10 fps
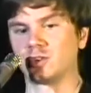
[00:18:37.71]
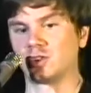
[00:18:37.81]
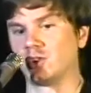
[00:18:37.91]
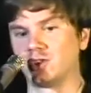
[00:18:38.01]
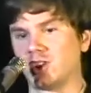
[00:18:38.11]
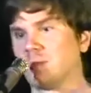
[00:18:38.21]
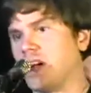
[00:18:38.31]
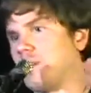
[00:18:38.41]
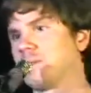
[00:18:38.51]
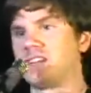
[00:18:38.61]
So some
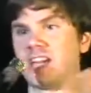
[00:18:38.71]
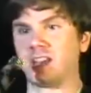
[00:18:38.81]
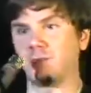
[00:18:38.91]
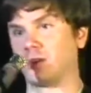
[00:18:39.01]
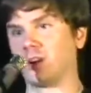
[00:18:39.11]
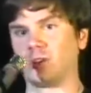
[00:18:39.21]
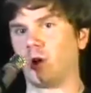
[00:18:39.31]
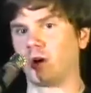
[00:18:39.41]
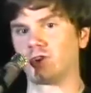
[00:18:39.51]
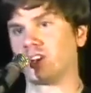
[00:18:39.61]
company had a very
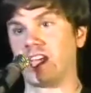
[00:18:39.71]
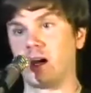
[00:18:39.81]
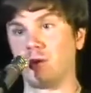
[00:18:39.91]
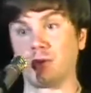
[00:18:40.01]
large account